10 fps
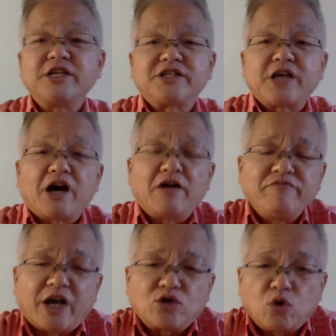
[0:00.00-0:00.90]

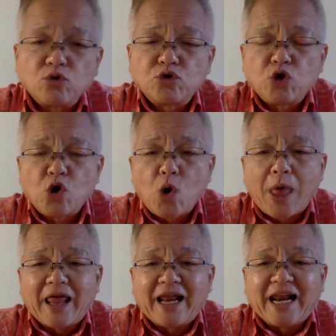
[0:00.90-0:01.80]
itself, there's also
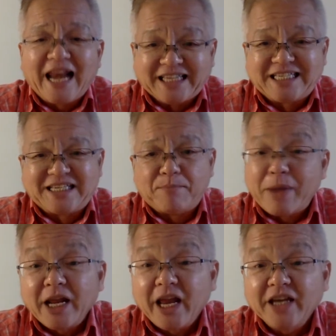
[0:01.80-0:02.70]
lakes,
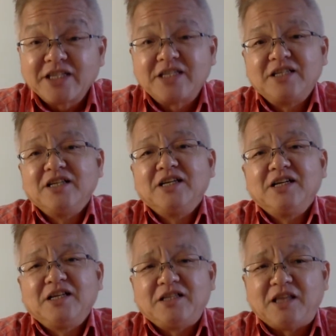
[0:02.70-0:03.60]
many lakes.
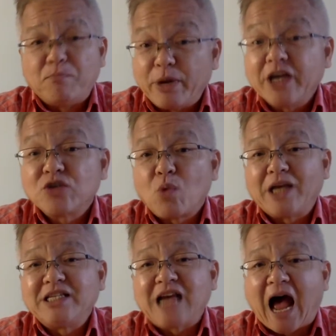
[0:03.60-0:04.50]
The biggest
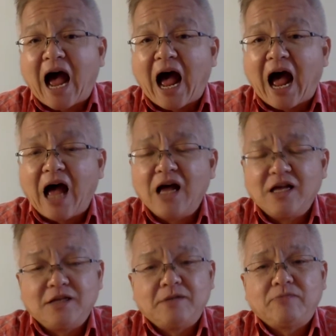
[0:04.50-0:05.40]
ones are
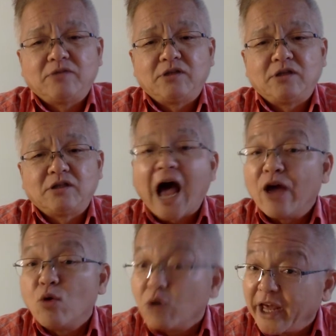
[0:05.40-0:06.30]

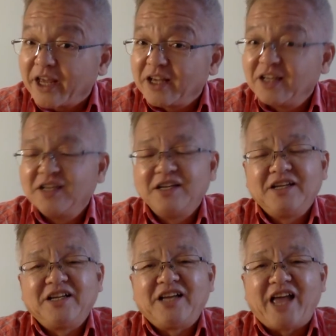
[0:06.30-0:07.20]
Taihu Lake
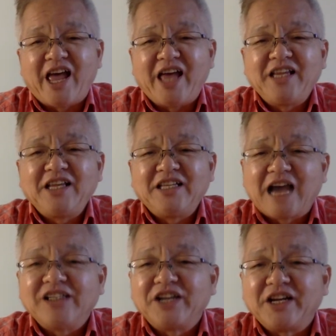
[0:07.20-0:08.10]
and
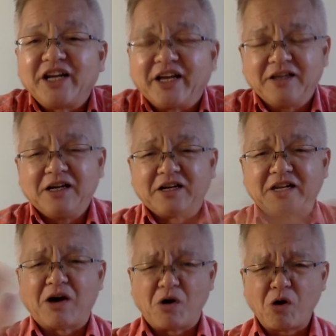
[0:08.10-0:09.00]
Yangcheng Lake.
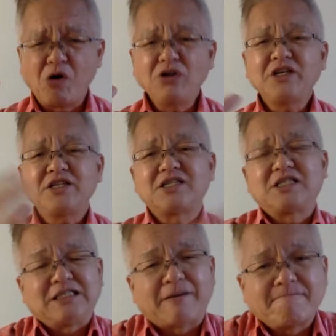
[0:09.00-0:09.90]
Now, all
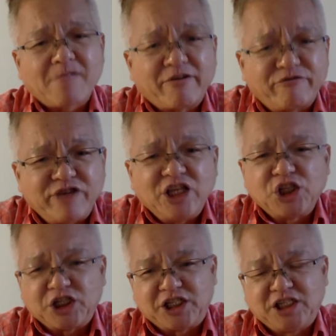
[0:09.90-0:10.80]
these
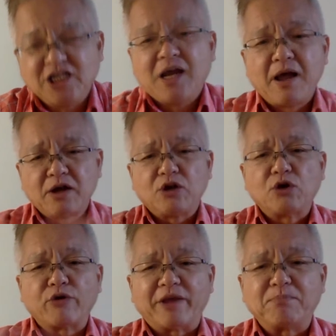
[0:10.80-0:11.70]
features,
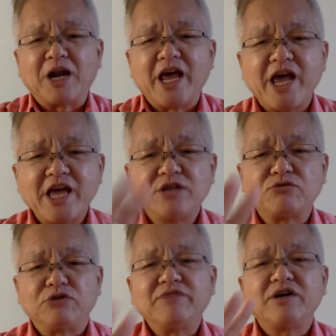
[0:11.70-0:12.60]
great
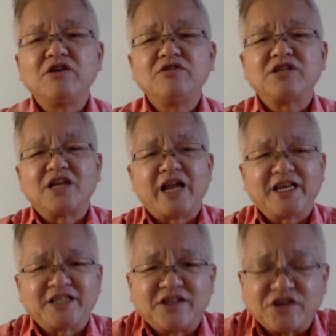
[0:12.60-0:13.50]
plains, rivers,
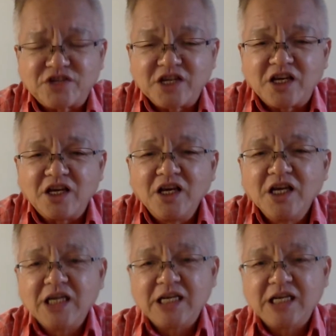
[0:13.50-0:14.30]
lakes, and the sea,